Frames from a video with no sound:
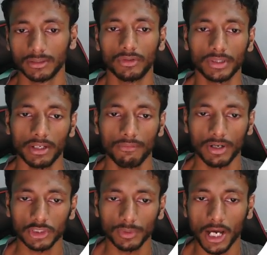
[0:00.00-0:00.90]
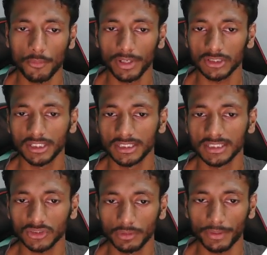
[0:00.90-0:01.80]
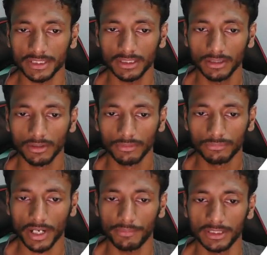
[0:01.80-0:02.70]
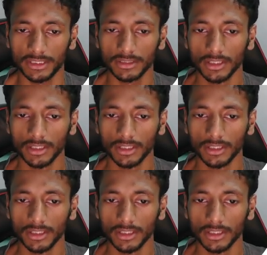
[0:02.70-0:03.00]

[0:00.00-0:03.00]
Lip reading: Okay, first of all, how many digits actually present? 5 digits.